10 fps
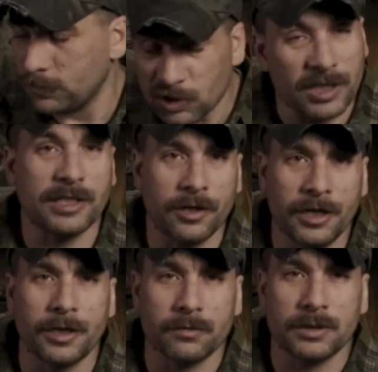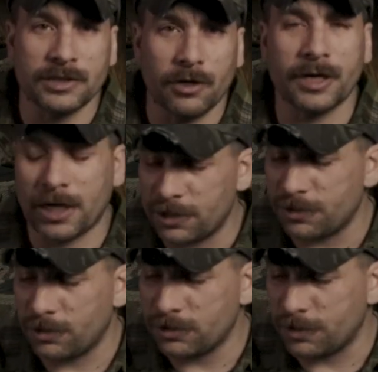So that's how I did it. That's how I got
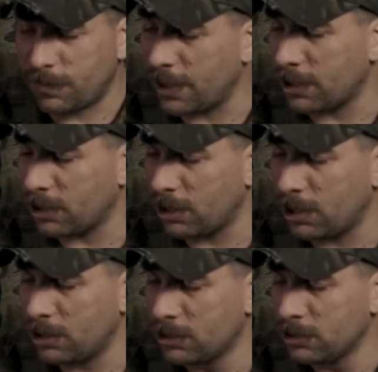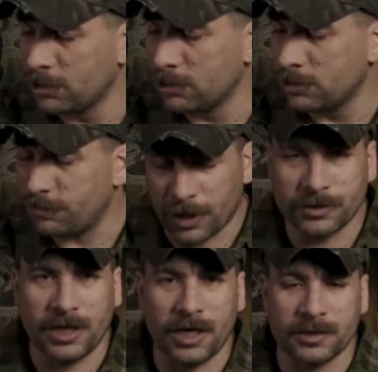it to fire
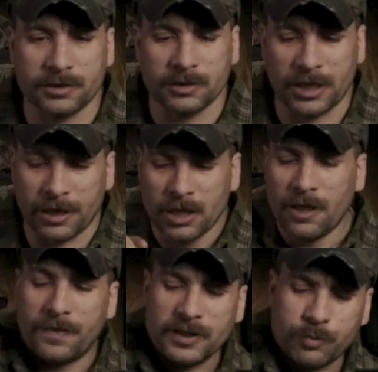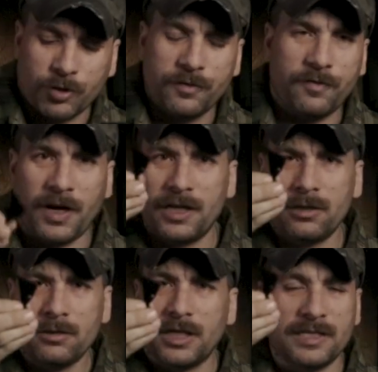tags. Again, this print
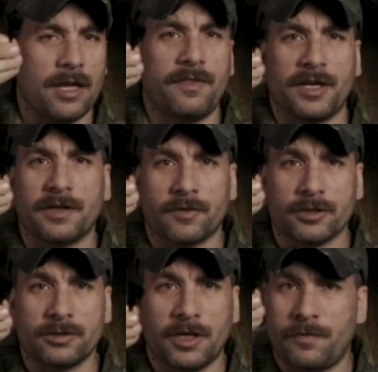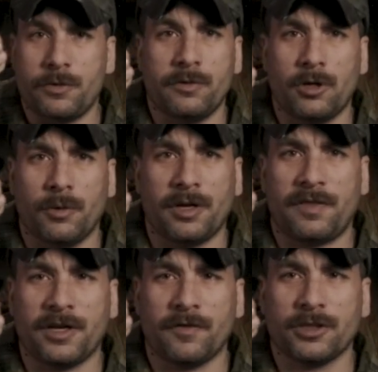file is on Thingiverse. If you go into
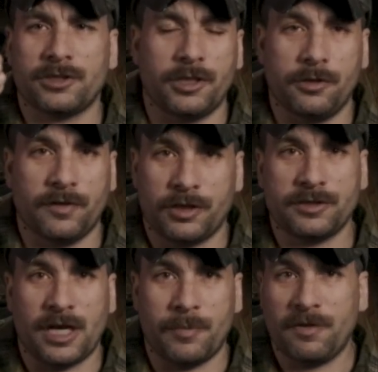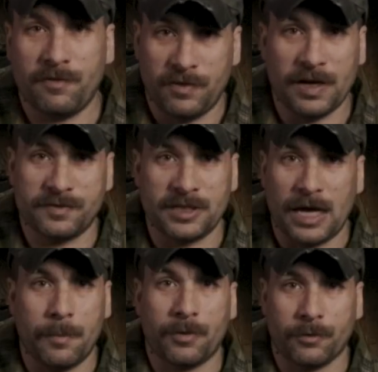Thingiverse and you literally type in VFC
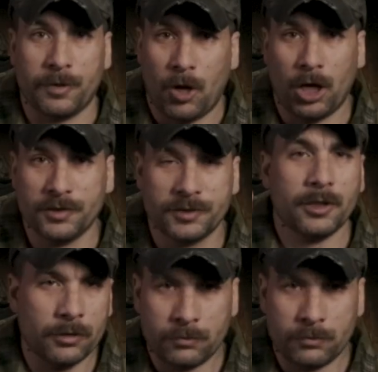M3 MAAWS,